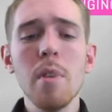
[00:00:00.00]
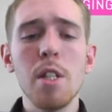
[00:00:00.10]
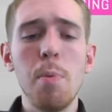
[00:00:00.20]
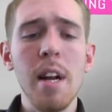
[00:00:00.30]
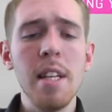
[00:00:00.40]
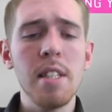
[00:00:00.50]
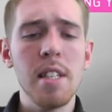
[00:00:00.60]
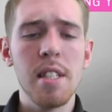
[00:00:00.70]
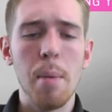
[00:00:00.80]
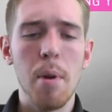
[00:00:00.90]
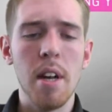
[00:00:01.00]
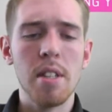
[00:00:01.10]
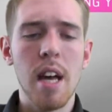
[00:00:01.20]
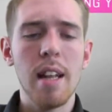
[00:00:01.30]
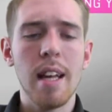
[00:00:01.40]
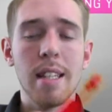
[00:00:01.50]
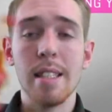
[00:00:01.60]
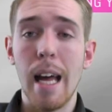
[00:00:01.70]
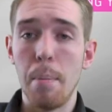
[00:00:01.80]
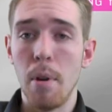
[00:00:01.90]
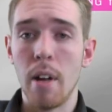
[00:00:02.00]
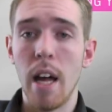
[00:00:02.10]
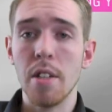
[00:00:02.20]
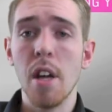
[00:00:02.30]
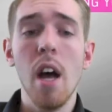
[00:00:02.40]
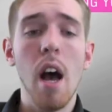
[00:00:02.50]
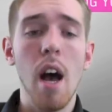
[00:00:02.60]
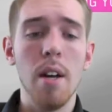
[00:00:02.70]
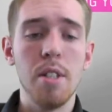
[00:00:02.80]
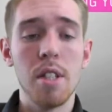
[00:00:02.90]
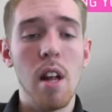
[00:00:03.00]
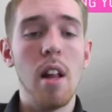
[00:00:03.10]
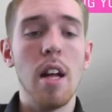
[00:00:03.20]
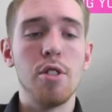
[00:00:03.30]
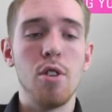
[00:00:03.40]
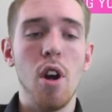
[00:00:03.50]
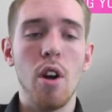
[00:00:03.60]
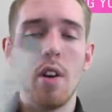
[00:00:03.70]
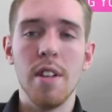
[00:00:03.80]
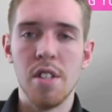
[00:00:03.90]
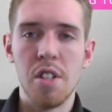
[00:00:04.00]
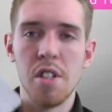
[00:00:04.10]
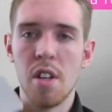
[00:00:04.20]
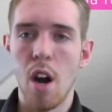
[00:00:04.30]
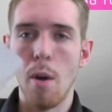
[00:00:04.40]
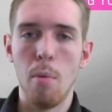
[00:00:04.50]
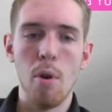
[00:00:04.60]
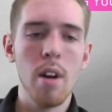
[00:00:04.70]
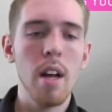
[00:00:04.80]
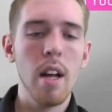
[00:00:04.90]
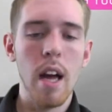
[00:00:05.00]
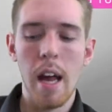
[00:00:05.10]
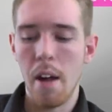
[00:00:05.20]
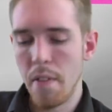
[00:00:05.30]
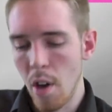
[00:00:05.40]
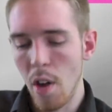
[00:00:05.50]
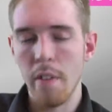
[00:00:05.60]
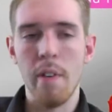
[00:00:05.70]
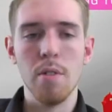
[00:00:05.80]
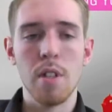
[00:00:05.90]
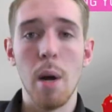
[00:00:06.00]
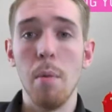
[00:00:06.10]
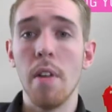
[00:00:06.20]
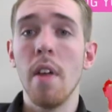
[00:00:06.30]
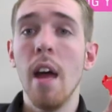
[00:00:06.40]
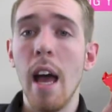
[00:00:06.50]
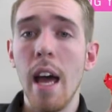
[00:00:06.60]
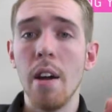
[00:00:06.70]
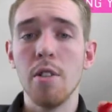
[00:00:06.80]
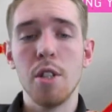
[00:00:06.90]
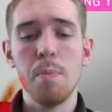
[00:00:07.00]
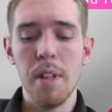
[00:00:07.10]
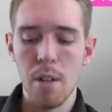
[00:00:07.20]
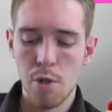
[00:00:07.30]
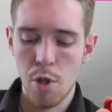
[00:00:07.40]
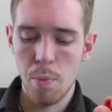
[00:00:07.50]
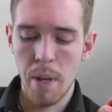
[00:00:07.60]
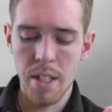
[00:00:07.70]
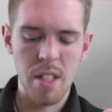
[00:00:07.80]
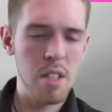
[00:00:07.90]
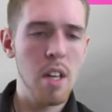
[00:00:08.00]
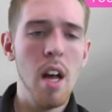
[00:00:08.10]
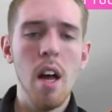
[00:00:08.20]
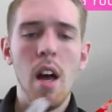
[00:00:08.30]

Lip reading: It's pretty easy to separate. It's kind of like a snap-on case, just a lot stronger. This is just the cardboard cutout that all the phones come with, and it'll just be those two pieces.